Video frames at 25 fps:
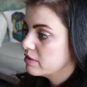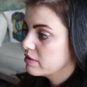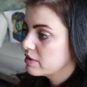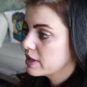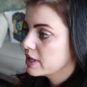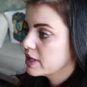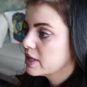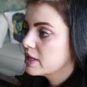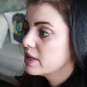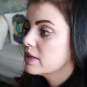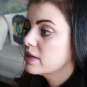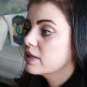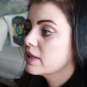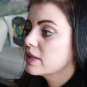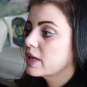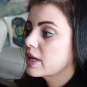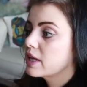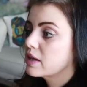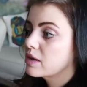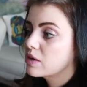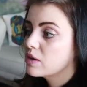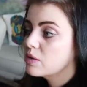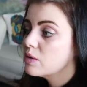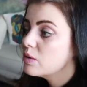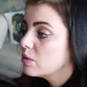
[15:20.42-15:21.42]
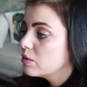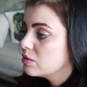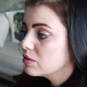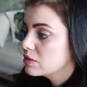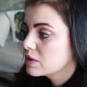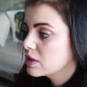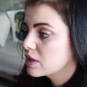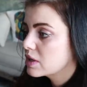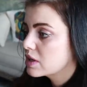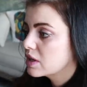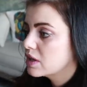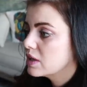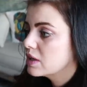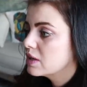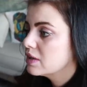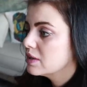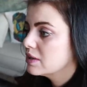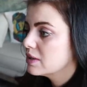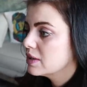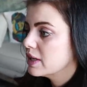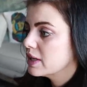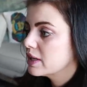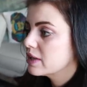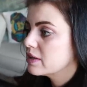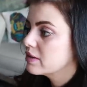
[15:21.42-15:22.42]
You can like hold her,
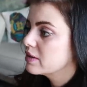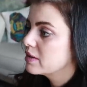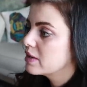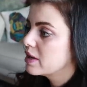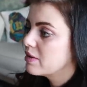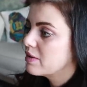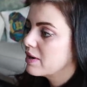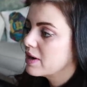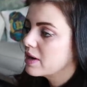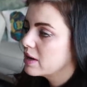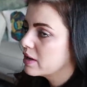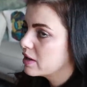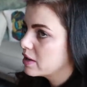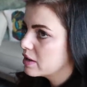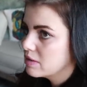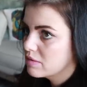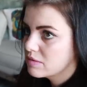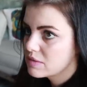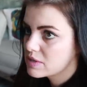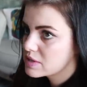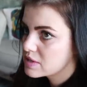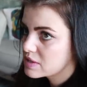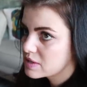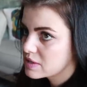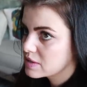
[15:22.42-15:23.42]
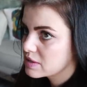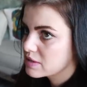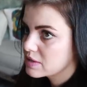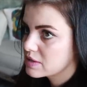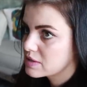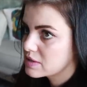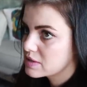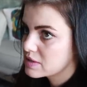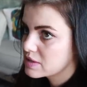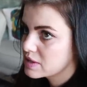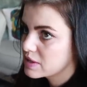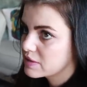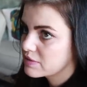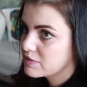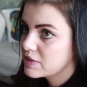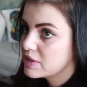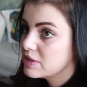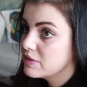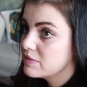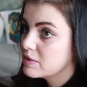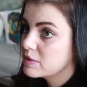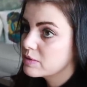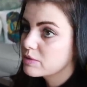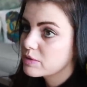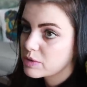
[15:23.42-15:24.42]
like you know. I always steal the sniff,
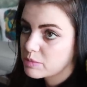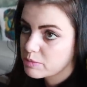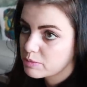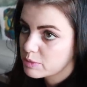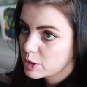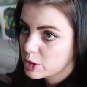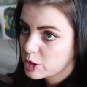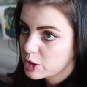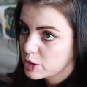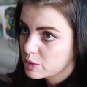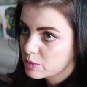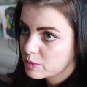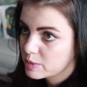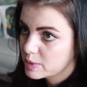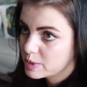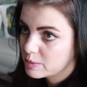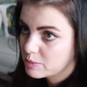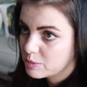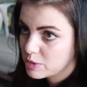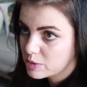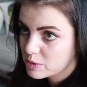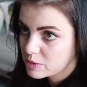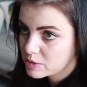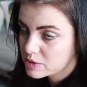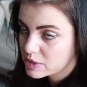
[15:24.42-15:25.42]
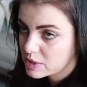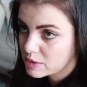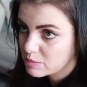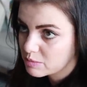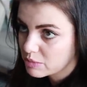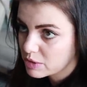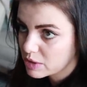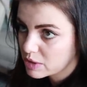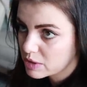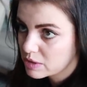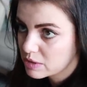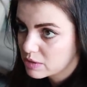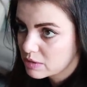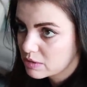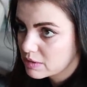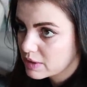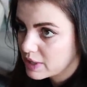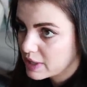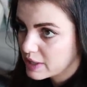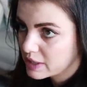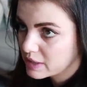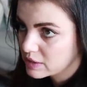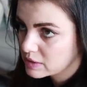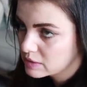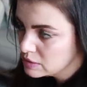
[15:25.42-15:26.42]
even with Blue. When I'm holding Blue,
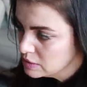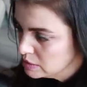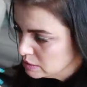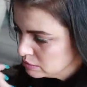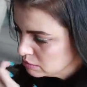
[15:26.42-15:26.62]
I.